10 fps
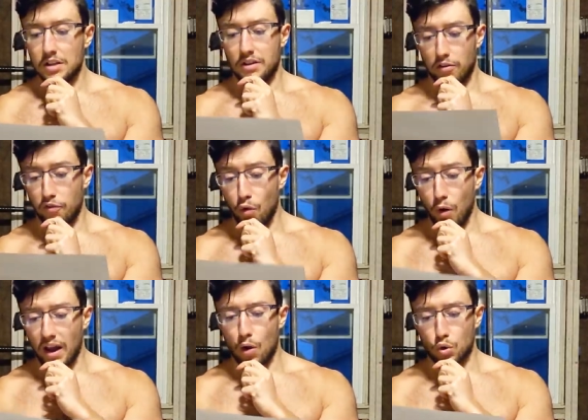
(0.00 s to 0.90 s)

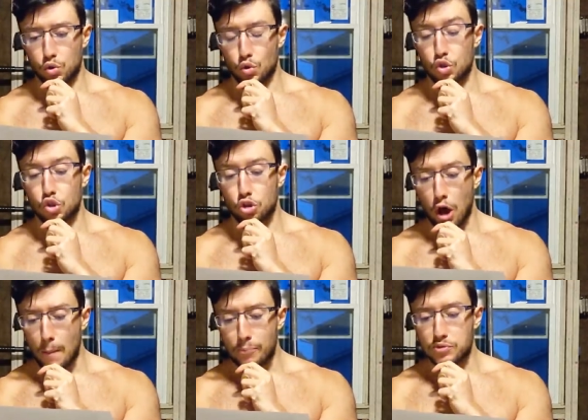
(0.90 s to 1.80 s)
Therefore, it also
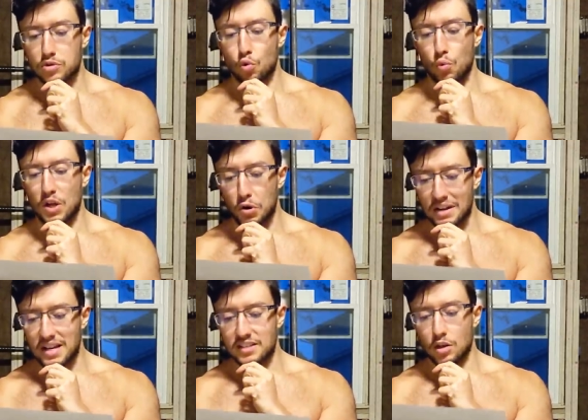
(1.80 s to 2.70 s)
stops
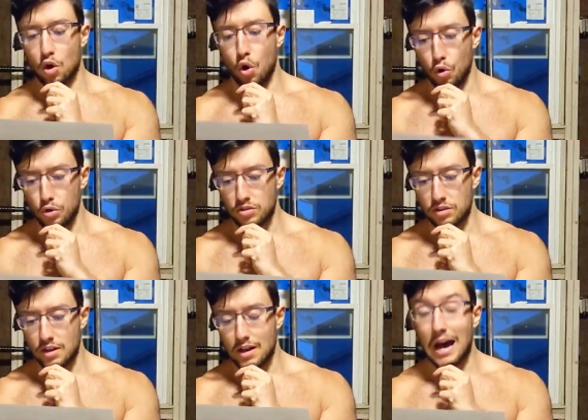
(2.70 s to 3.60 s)
recognizing
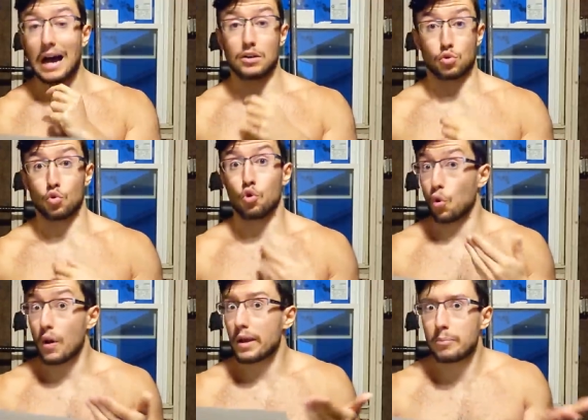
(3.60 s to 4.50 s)
hurt as a
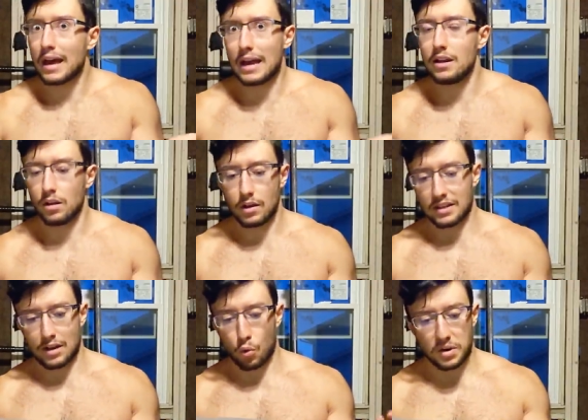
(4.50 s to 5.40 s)
growing pain,
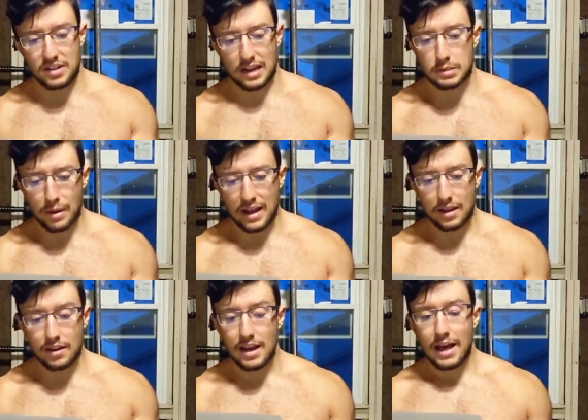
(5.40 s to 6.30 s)
as I already
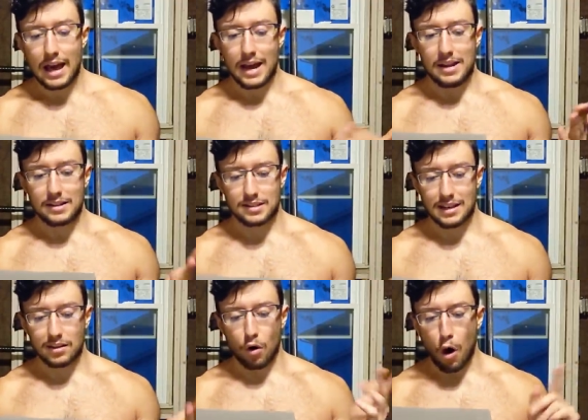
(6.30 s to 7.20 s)
explained, and
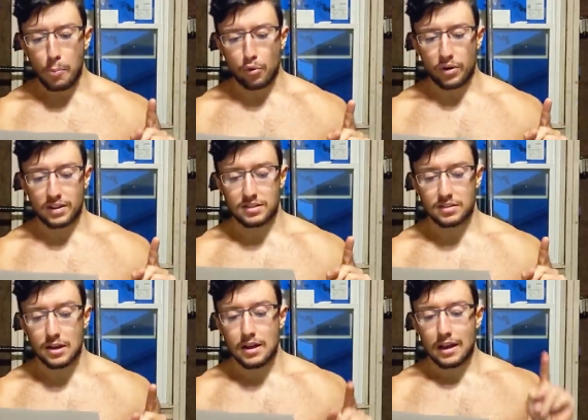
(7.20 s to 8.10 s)
instead
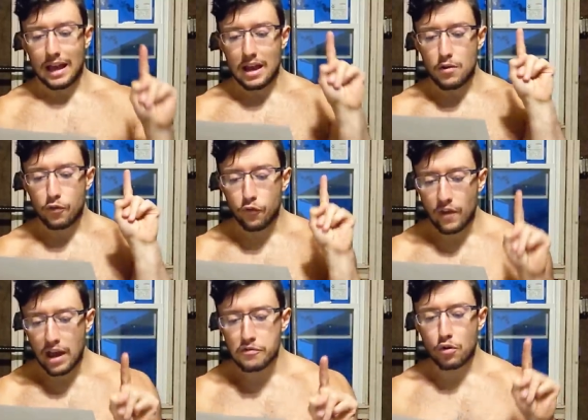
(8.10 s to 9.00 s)
operates in
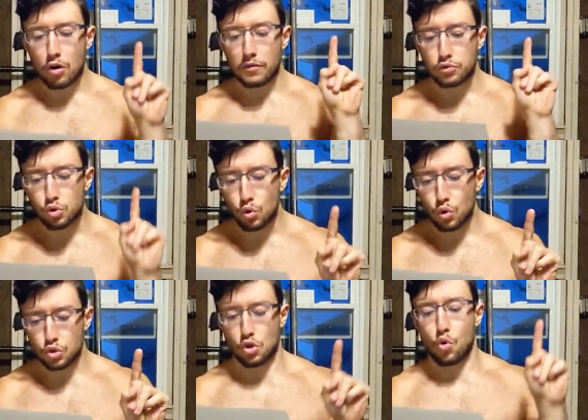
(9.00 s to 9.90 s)
favor of
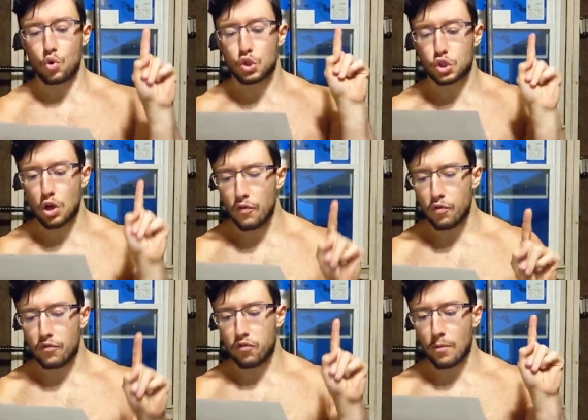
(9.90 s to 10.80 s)
those who
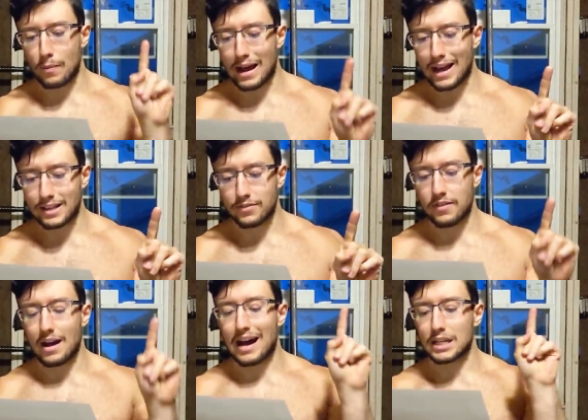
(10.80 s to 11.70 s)
suffer from
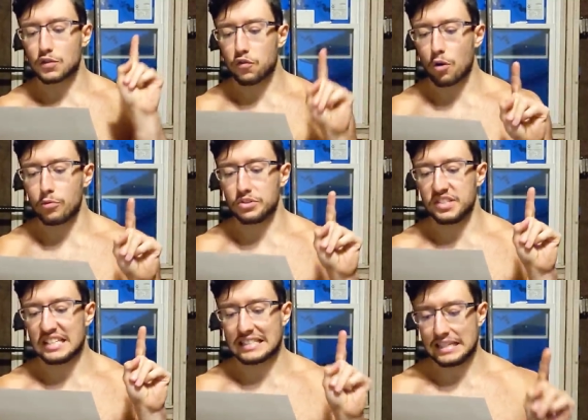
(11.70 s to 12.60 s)
life as from a
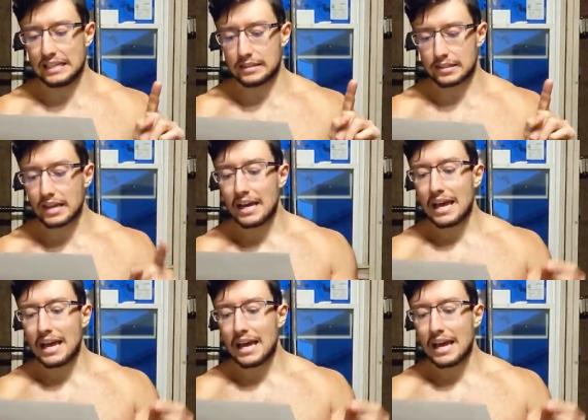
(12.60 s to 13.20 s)
disease.